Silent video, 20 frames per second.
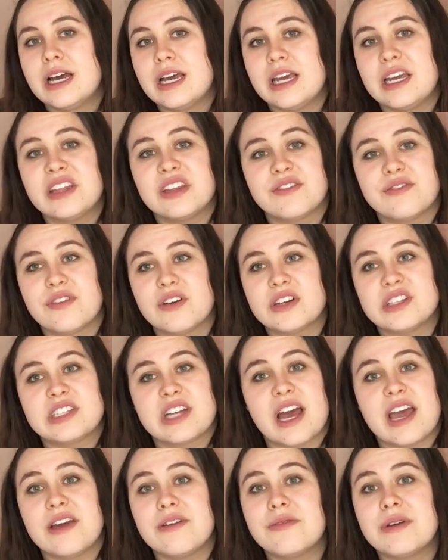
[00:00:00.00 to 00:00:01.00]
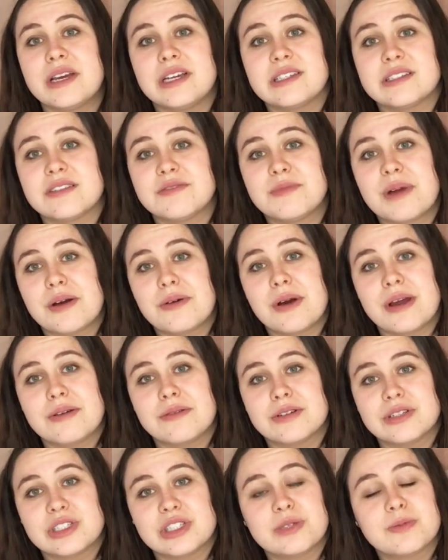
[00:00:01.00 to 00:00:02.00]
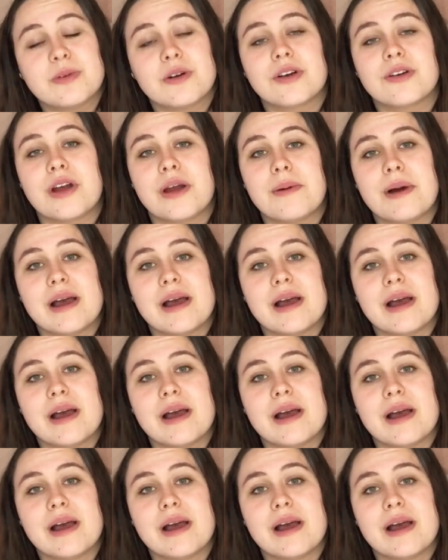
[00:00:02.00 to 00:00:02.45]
In the first 8 weeks of my Weight Watchers program,